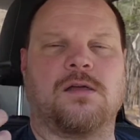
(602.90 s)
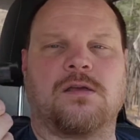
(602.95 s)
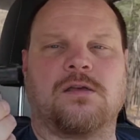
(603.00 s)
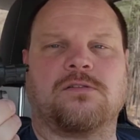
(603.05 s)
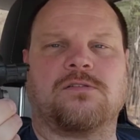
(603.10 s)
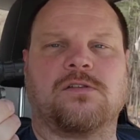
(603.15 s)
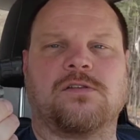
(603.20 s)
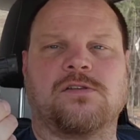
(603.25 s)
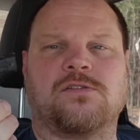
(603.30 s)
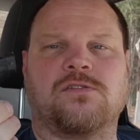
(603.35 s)

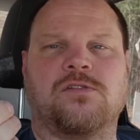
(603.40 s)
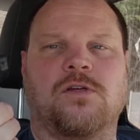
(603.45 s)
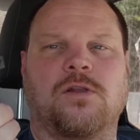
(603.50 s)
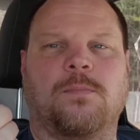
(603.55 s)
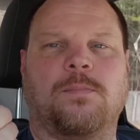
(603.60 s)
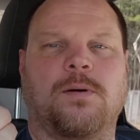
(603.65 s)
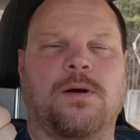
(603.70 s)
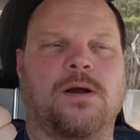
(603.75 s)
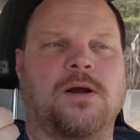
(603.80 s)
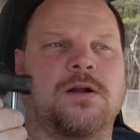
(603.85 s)
because of this little
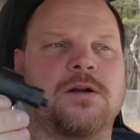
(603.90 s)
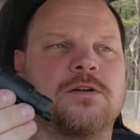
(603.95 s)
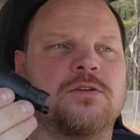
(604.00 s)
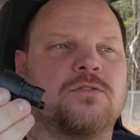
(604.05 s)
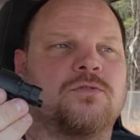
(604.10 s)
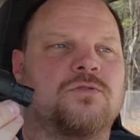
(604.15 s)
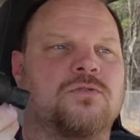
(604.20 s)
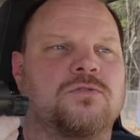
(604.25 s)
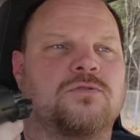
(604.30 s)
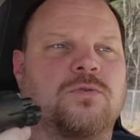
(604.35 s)
part,
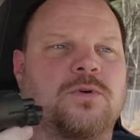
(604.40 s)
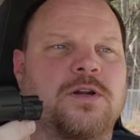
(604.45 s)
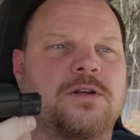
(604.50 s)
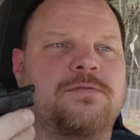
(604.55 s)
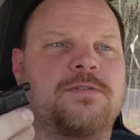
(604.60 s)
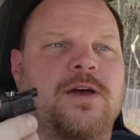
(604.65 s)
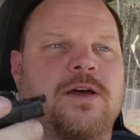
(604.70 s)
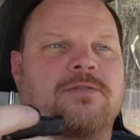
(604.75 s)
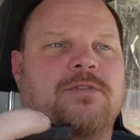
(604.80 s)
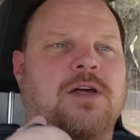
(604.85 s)

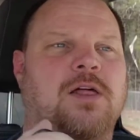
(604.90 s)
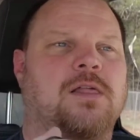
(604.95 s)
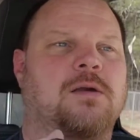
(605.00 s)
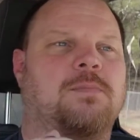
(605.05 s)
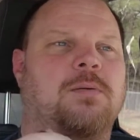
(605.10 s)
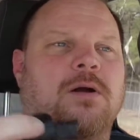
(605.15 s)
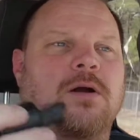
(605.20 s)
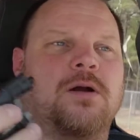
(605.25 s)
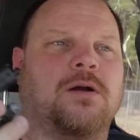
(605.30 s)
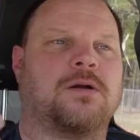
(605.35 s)
$25
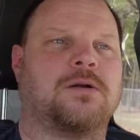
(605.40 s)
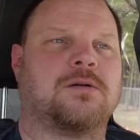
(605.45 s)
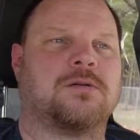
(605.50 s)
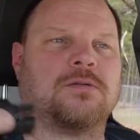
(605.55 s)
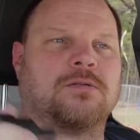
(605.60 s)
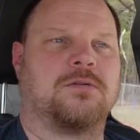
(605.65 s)
part,